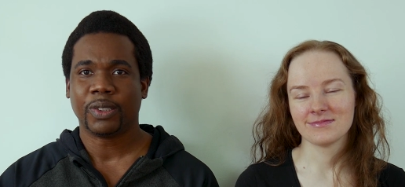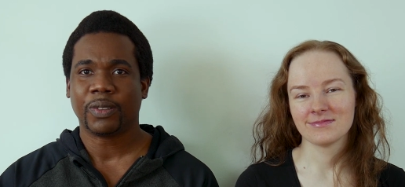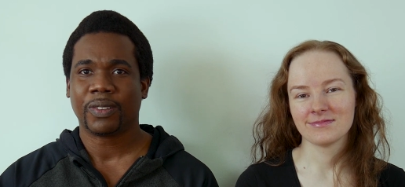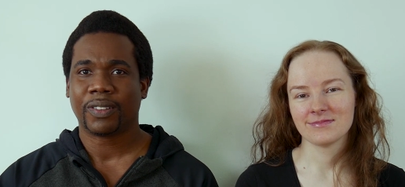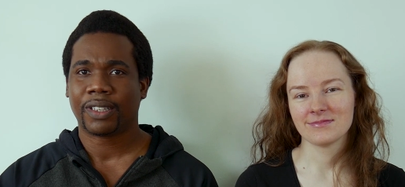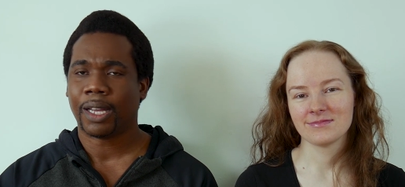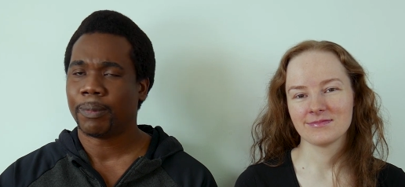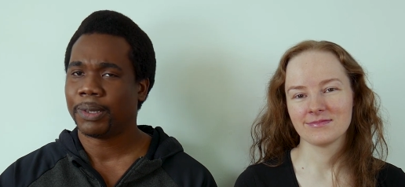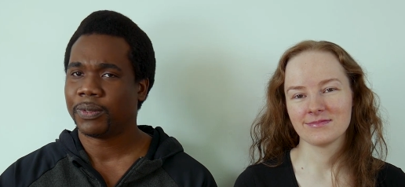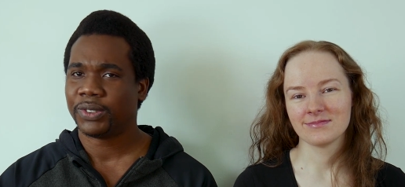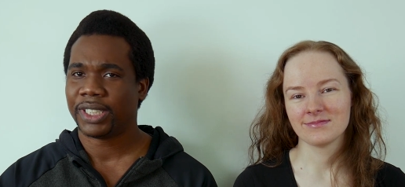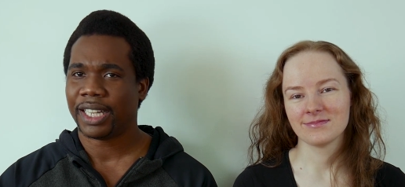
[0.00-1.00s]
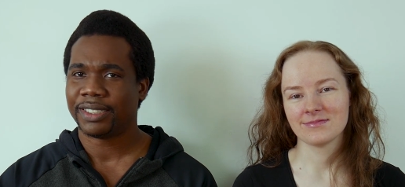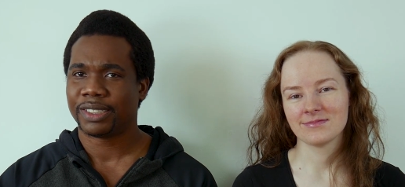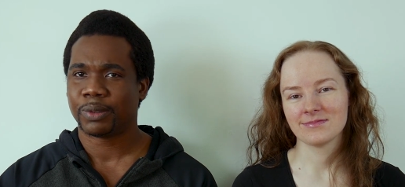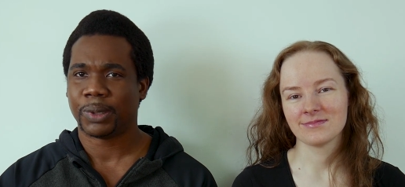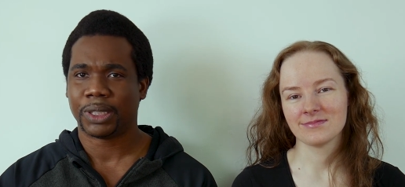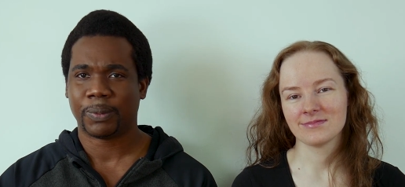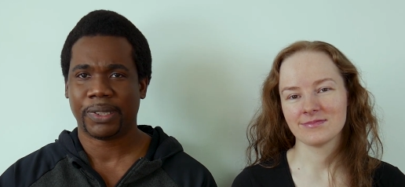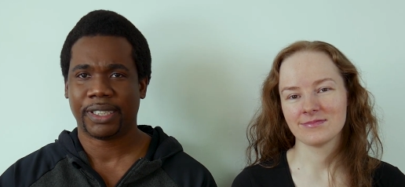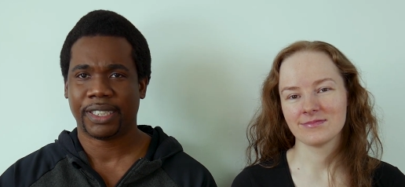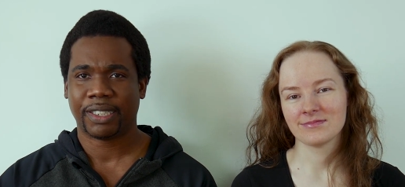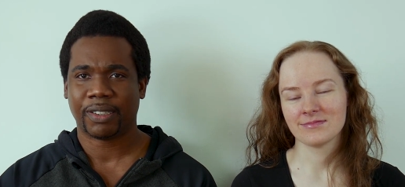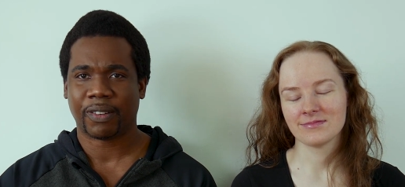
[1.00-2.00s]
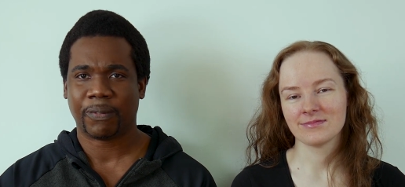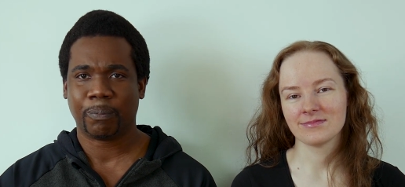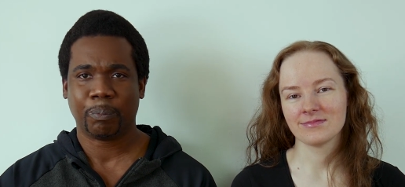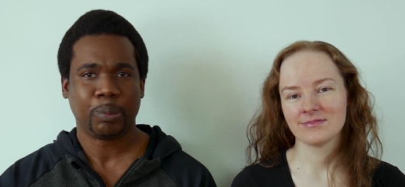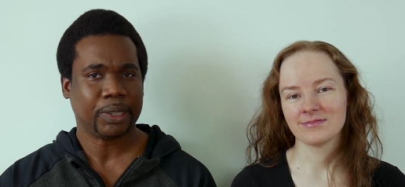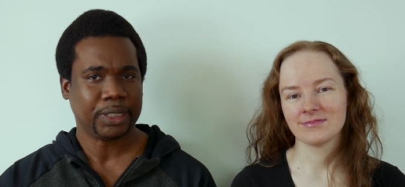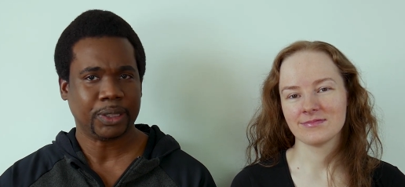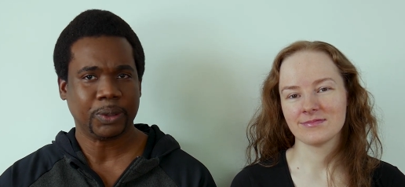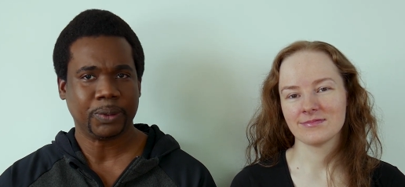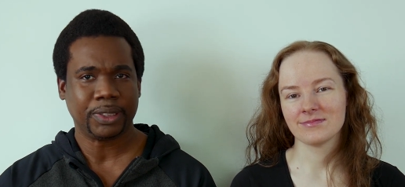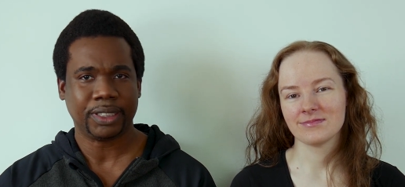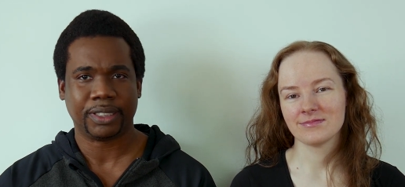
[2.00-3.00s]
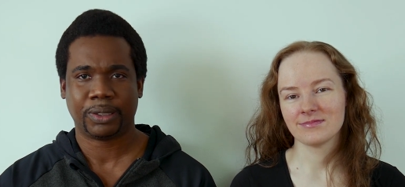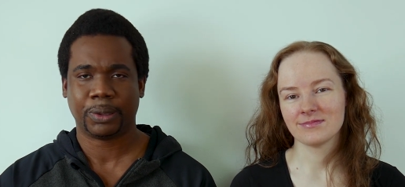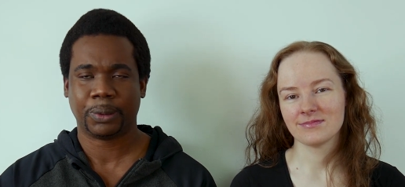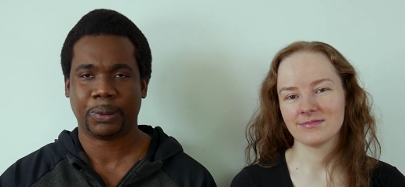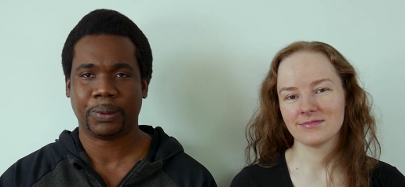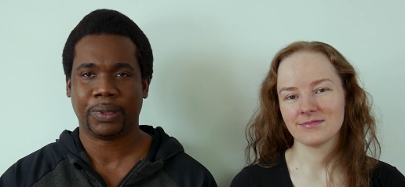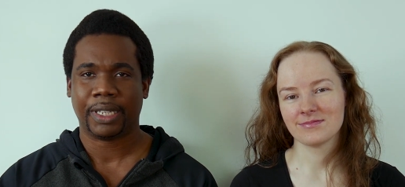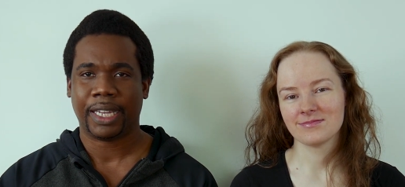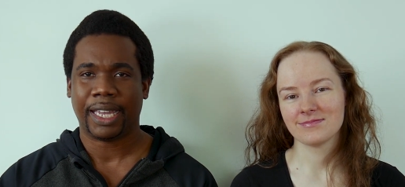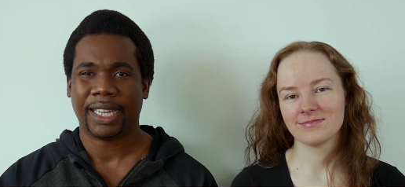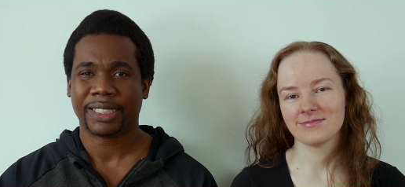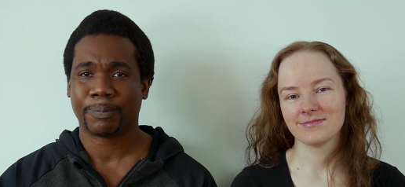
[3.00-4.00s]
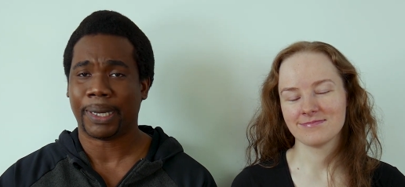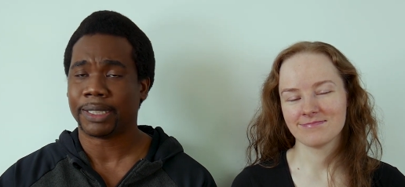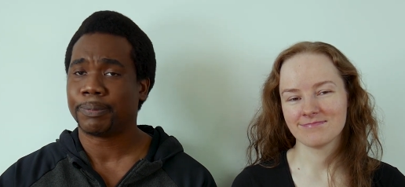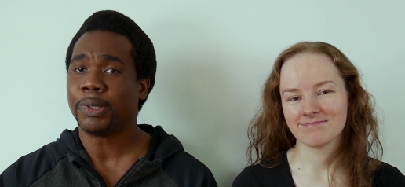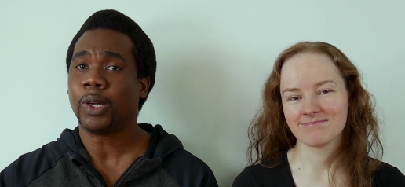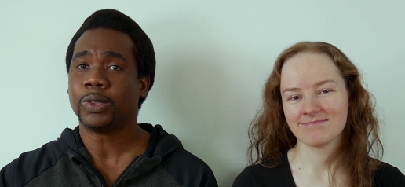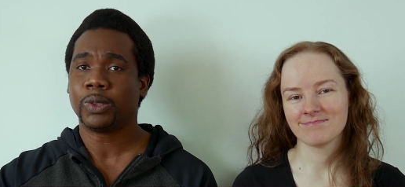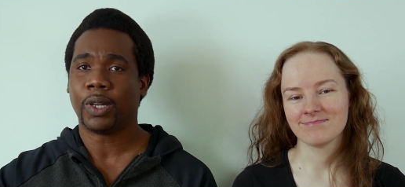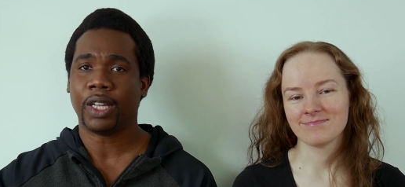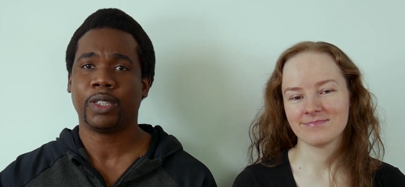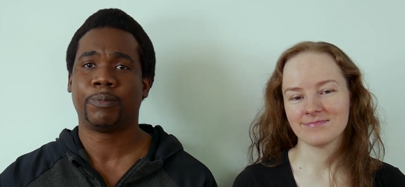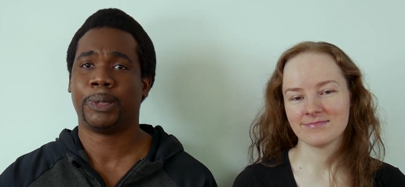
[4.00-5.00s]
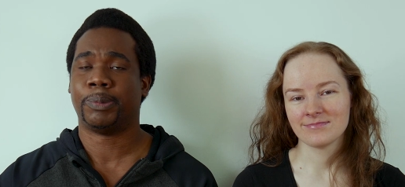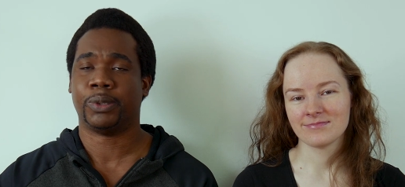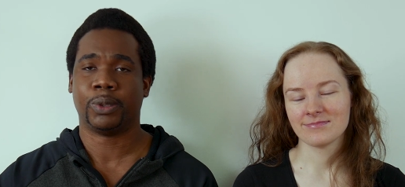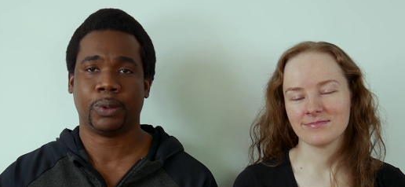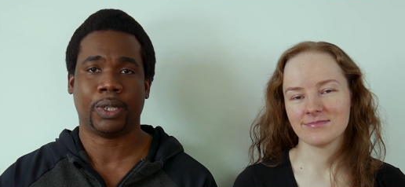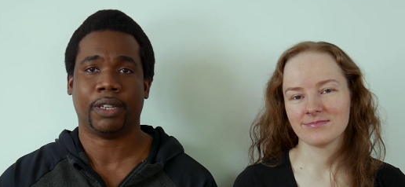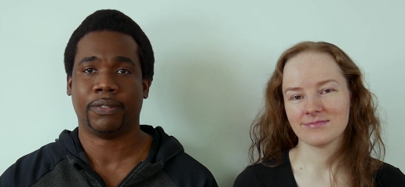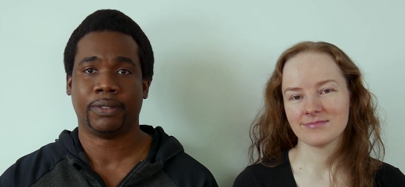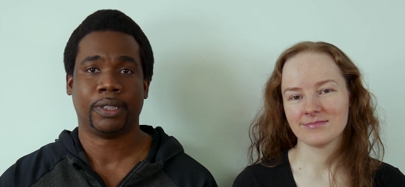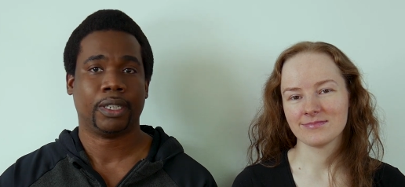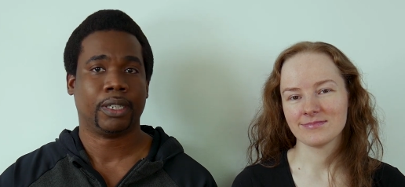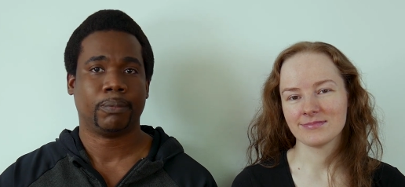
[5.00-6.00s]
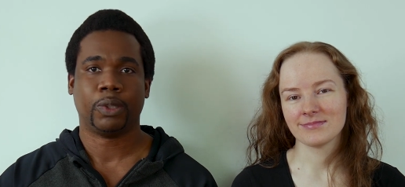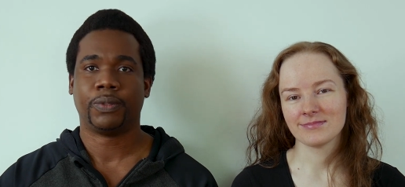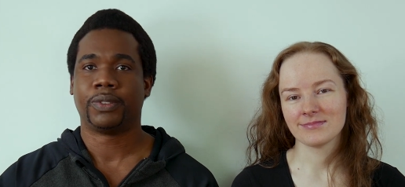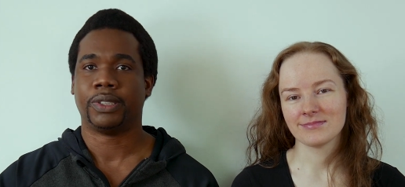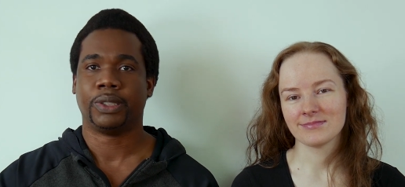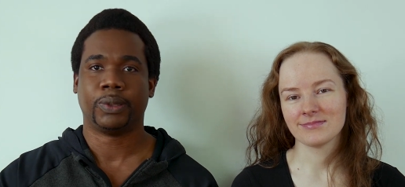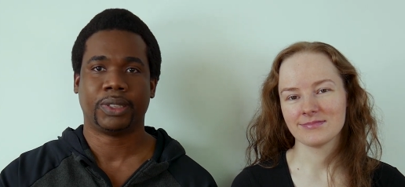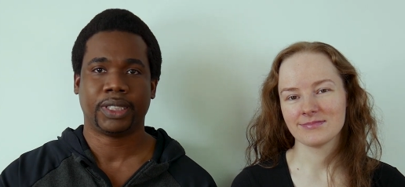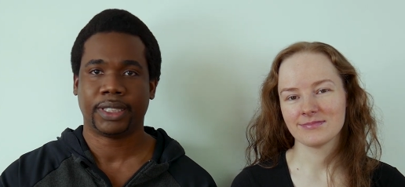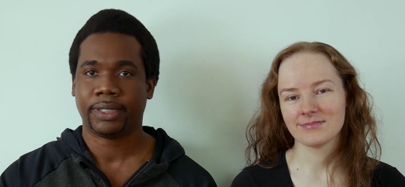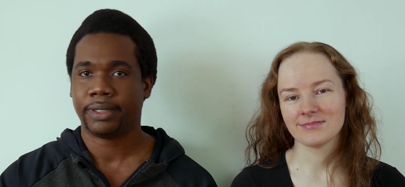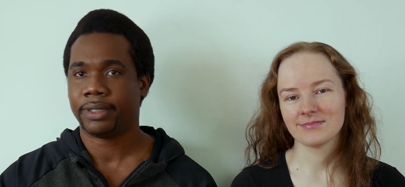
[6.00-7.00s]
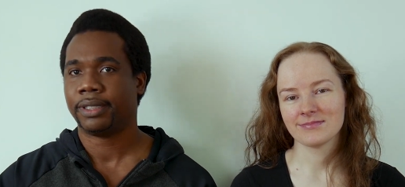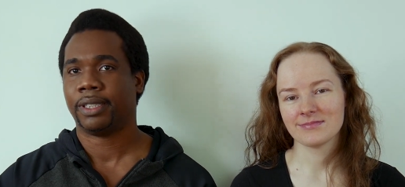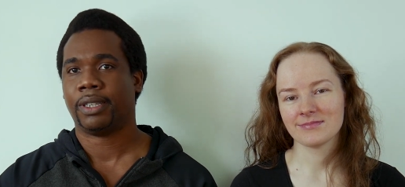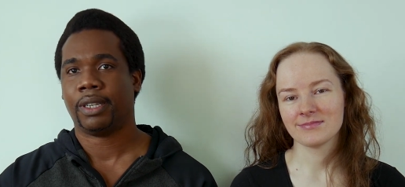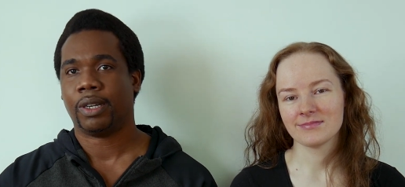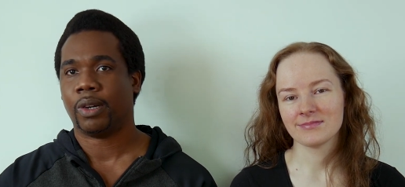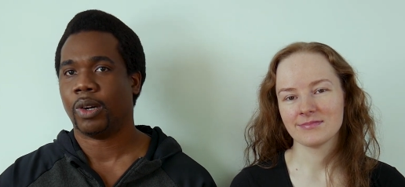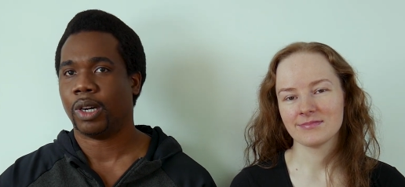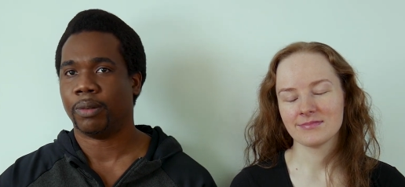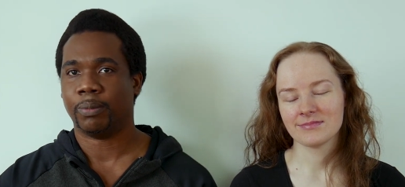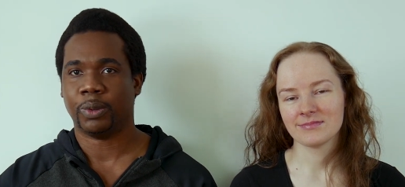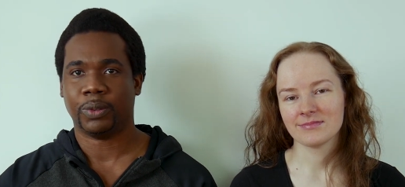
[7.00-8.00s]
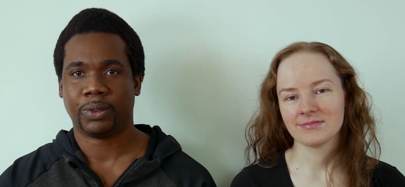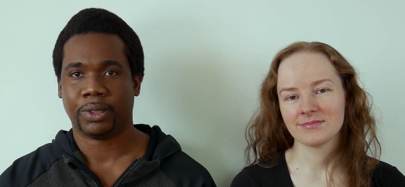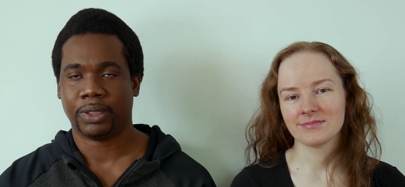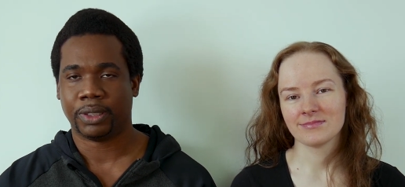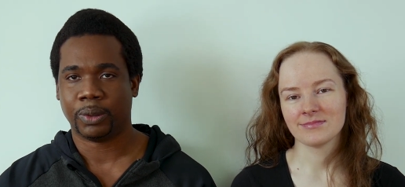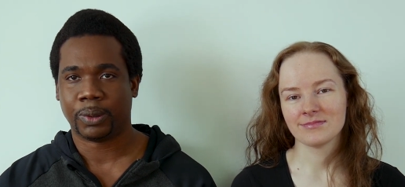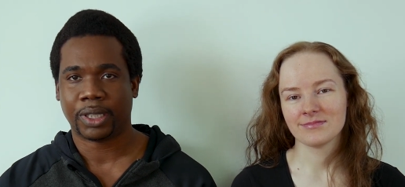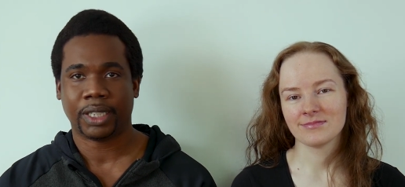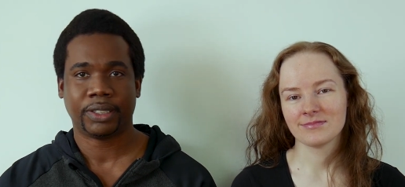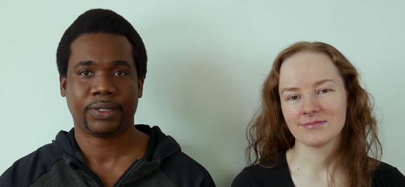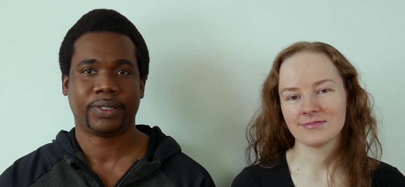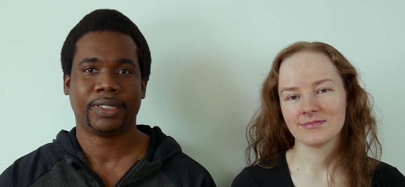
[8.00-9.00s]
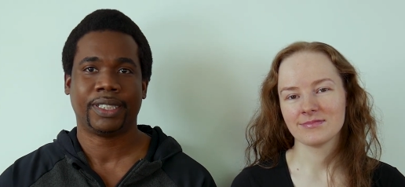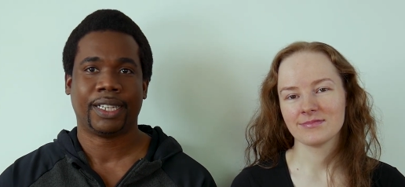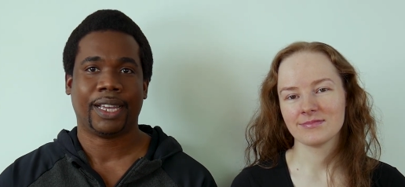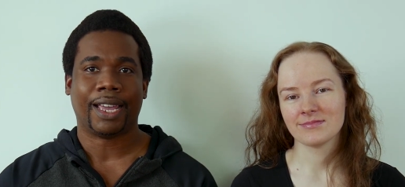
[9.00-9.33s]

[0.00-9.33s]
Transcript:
Speaker 1: there are a couple of challenges which we think are pretty unique to expats, but also other people who have moved to a new city or moved to a new country,